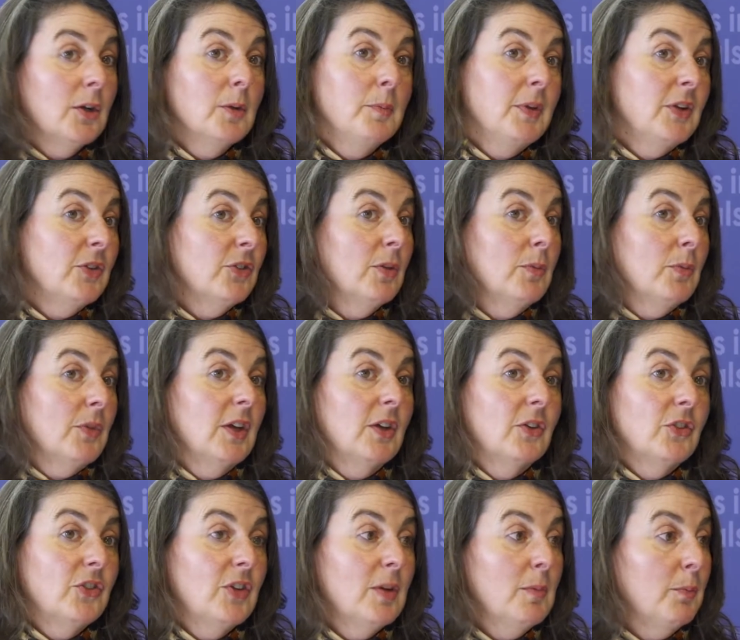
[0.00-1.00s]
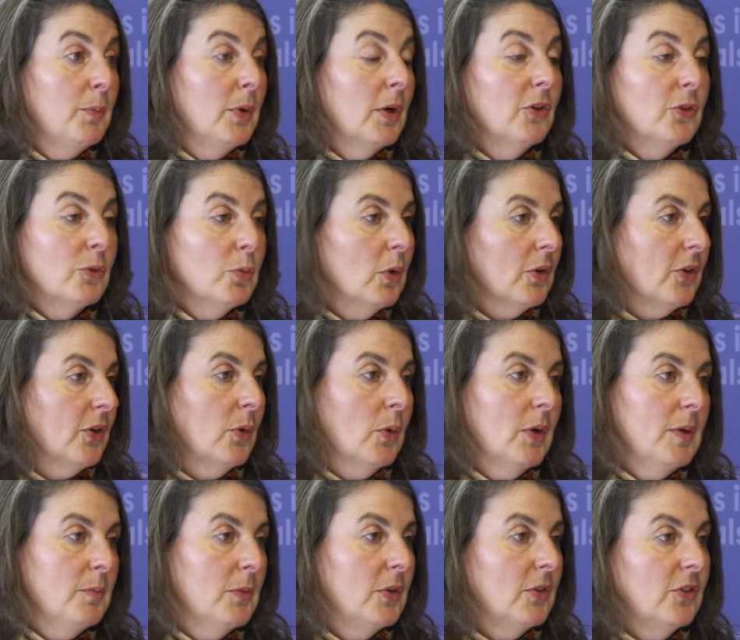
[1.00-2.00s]
can be something as simple as what
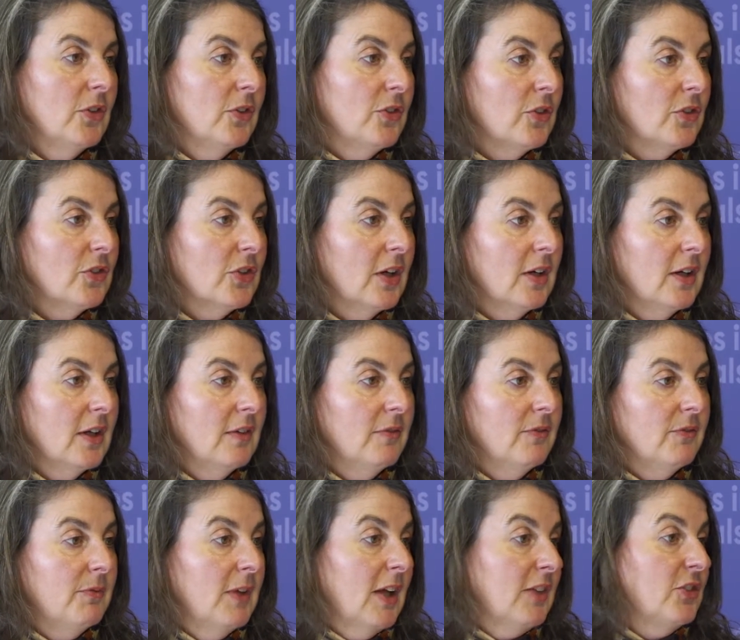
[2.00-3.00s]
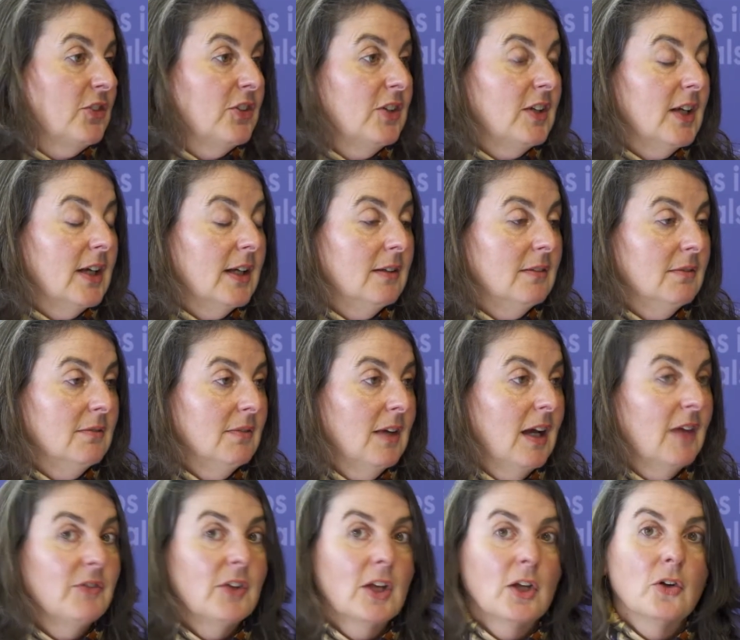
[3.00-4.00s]
equipment has the site invested in.
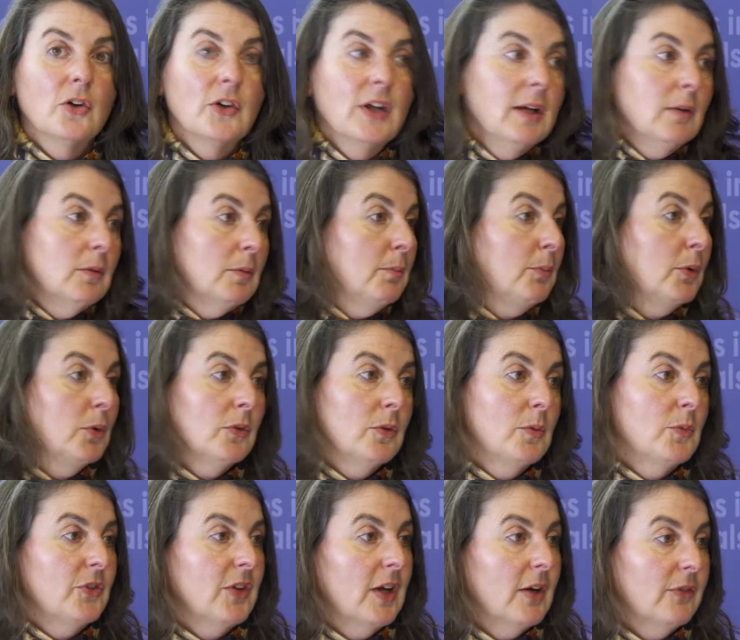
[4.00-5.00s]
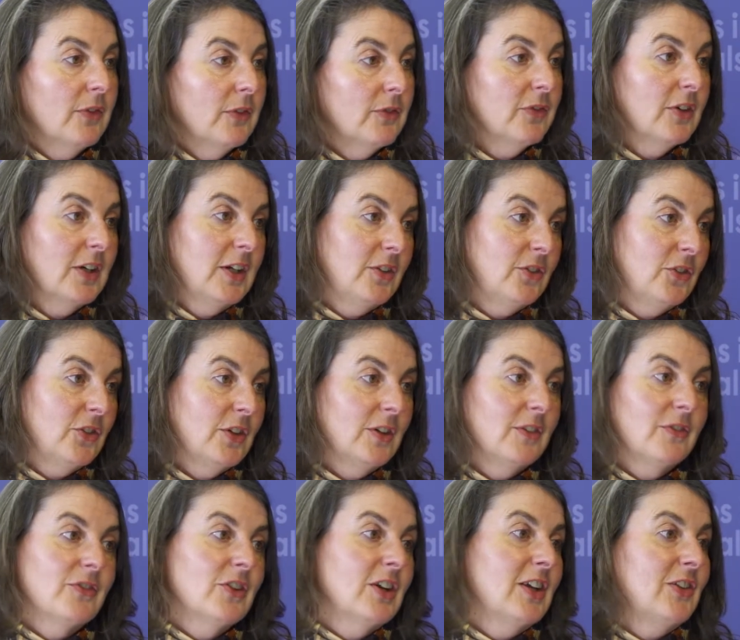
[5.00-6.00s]
Have they gone out and bought themselves a fridge and
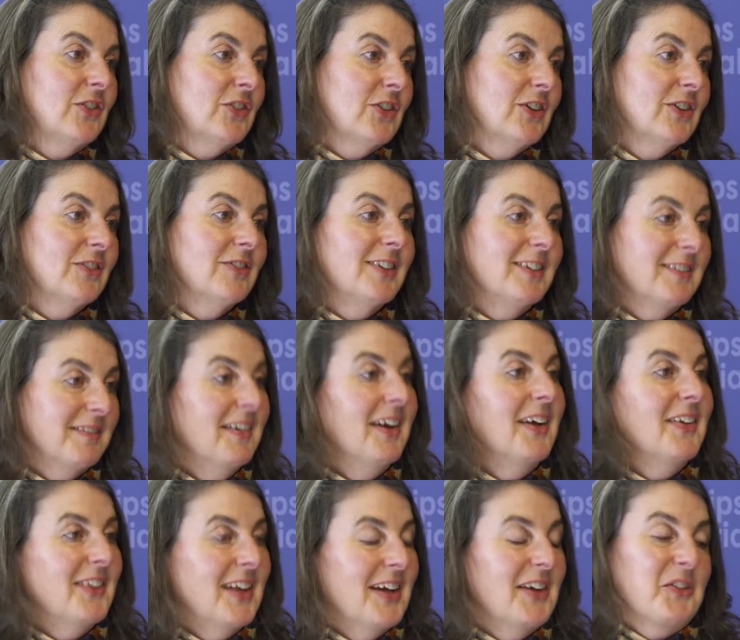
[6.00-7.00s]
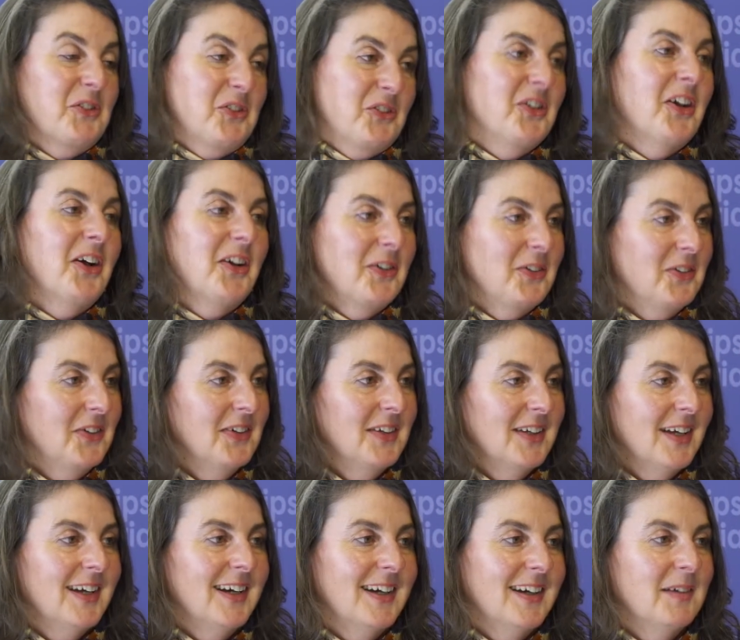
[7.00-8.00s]
a freezer and that? So
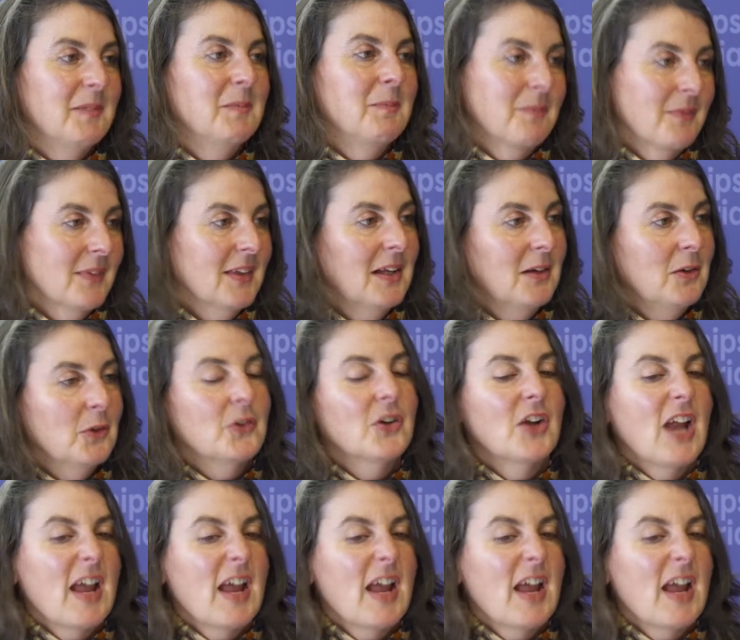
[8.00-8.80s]
look at